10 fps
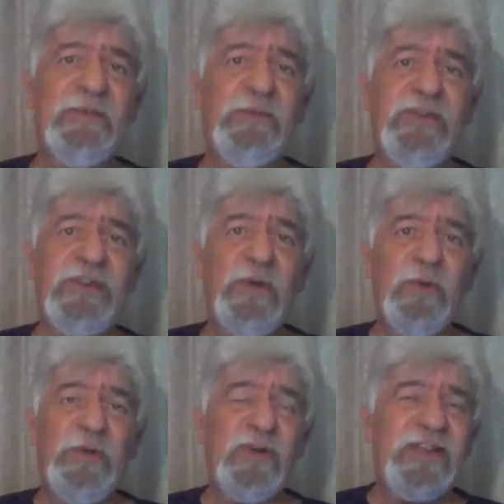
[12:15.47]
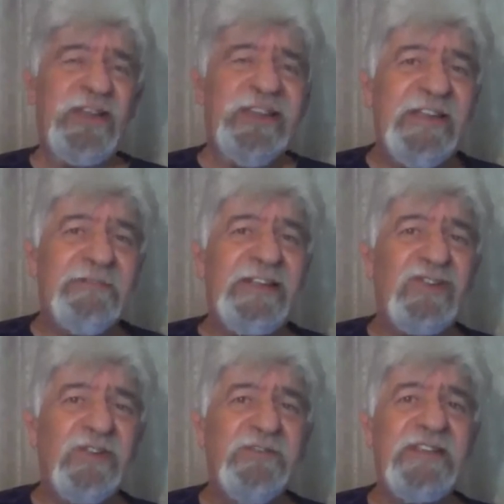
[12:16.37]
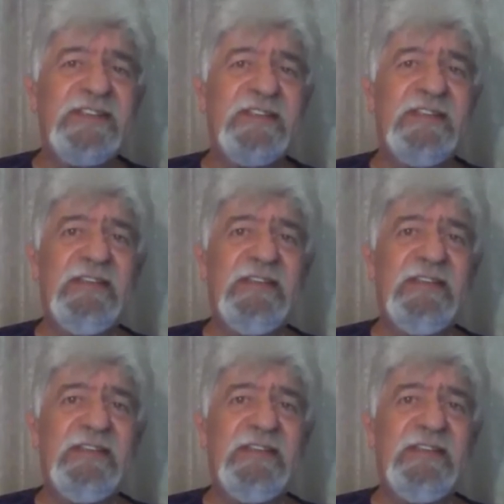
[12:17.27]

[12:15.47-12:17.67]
We're not, we're not going to live that convicted